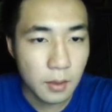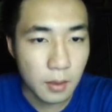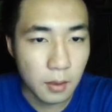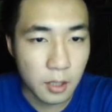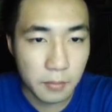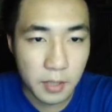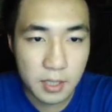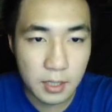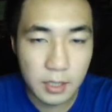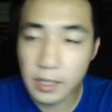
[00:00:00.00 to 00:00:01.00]
Okay,
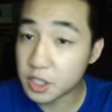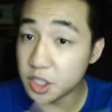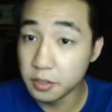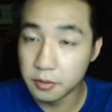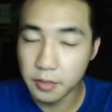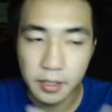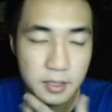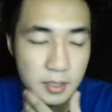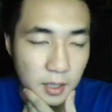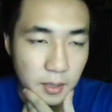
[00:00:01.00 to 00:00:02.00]
basically that shield, right,
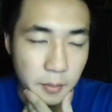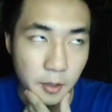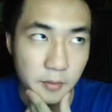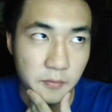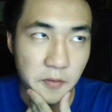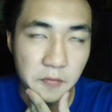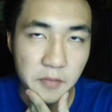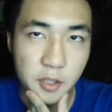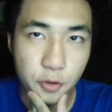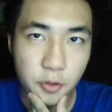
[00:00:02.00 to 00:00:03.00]
it's about
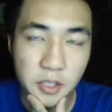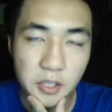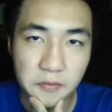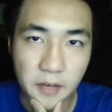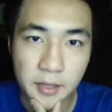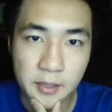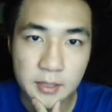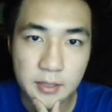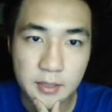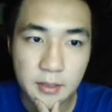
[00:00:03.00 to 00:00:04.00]
53
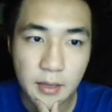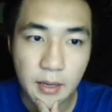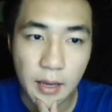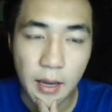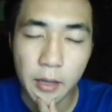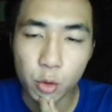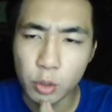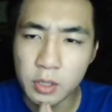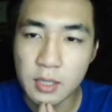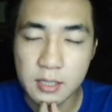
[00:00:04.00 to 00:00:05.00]
defense and
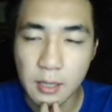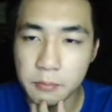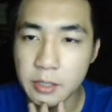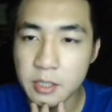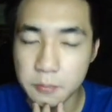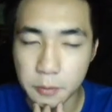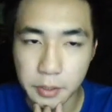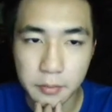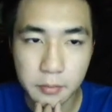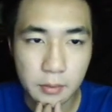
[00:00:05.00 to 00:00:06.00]
20 something
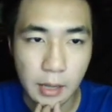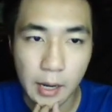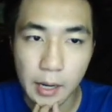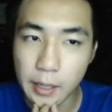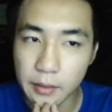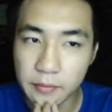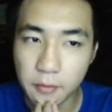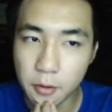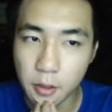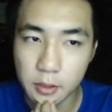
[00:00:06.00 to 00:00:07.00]
spirit. I
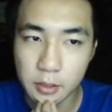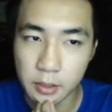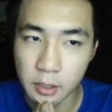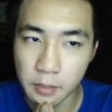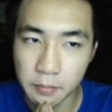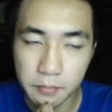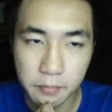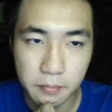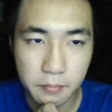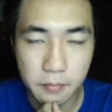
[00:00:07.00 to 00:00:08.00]
forgot the
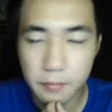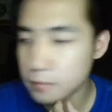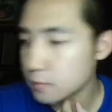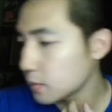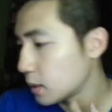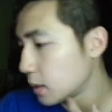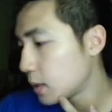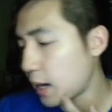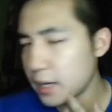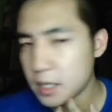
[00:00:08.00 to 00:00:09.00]
name.
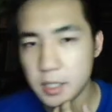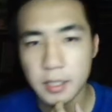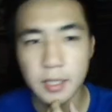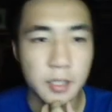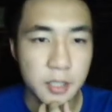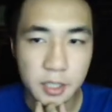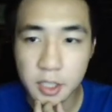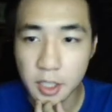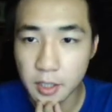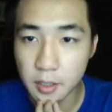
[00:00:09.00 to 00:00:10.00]
I actually can just
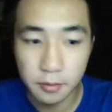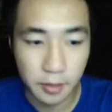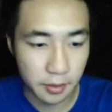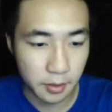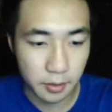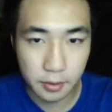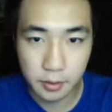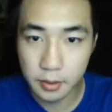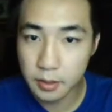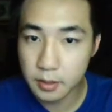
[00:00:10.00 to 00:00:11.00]
check it out right here,
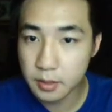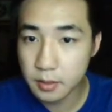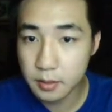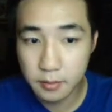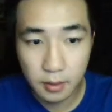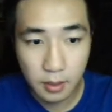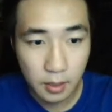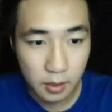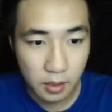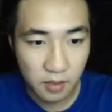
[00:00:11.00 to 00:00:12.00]
guys.
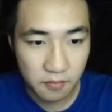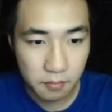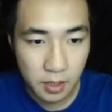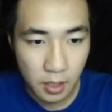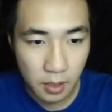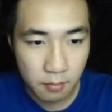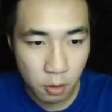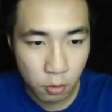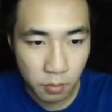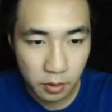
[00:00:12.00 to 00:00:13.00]
Give me a
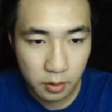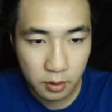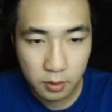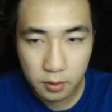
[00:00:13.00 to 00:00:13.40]
moment.